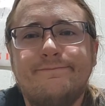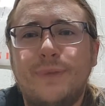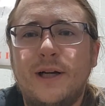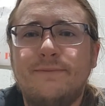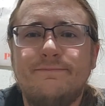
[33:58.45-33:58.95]

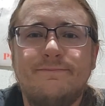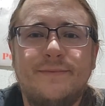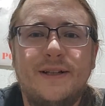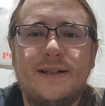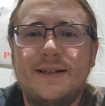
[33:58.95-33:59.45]
but
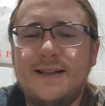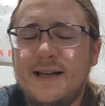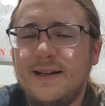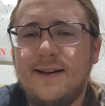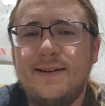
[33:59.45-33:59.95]
at the
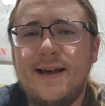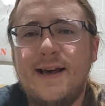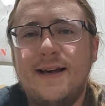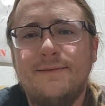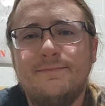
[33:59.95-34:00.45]
end of the
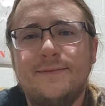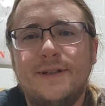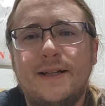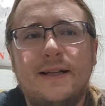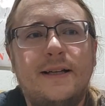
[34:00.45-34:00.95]
day,
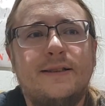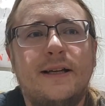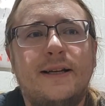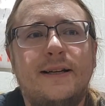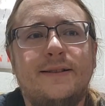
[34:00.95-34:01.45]
it
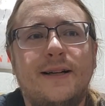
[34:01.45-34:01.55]
is